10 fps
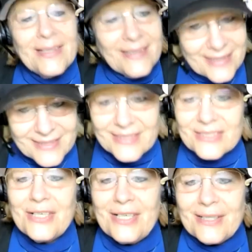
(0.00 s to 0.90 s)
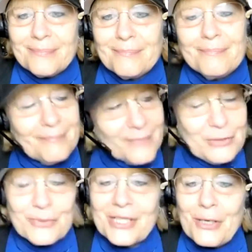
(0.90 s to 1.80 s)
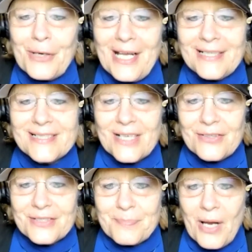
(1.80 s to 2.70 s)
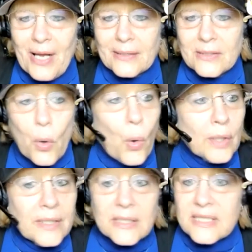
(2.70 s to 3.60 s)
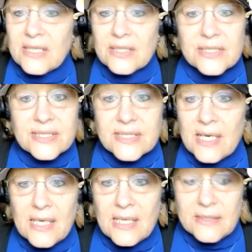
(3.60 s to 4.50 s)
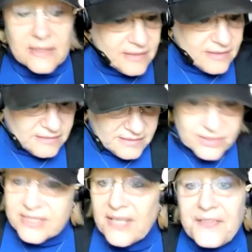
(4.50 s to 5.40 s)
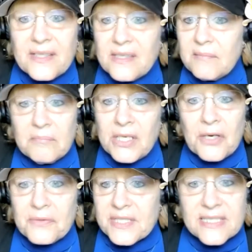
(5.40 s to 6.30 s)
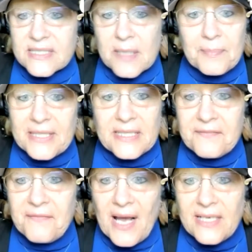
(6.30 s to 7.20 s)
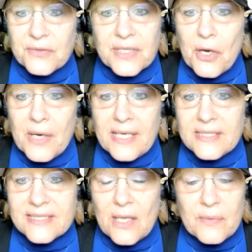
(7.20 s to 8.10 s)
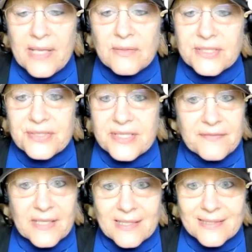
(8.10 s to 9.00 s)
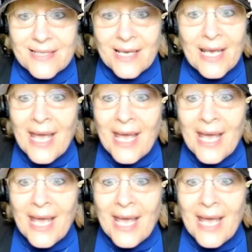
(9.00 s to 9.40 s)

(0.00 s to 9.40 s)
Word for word: this is good. You can go ahead and sell this product. Or there's, uh, there's nothing, you know, this is completely fine. You can go ahead and sell without certificates